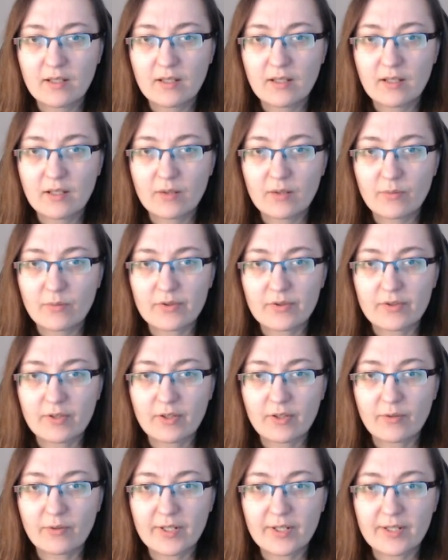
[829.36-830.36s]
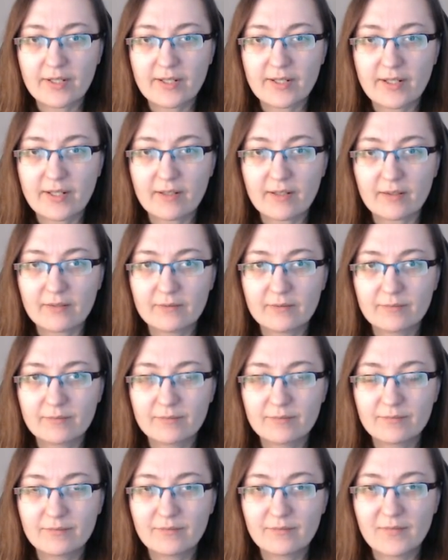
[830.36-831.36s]
was already there.
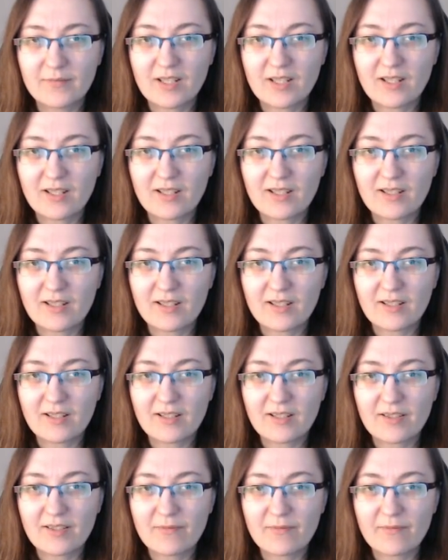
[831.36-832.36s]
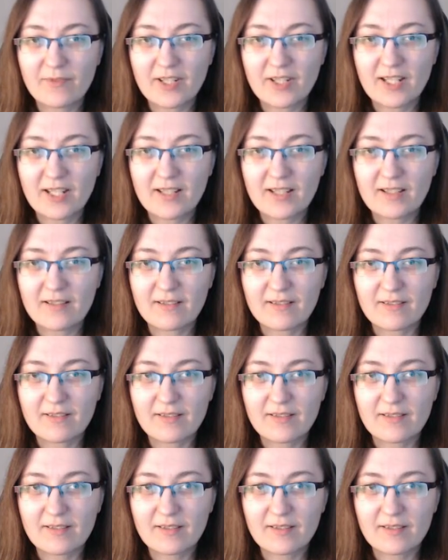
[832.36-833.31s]
Aww, his friends.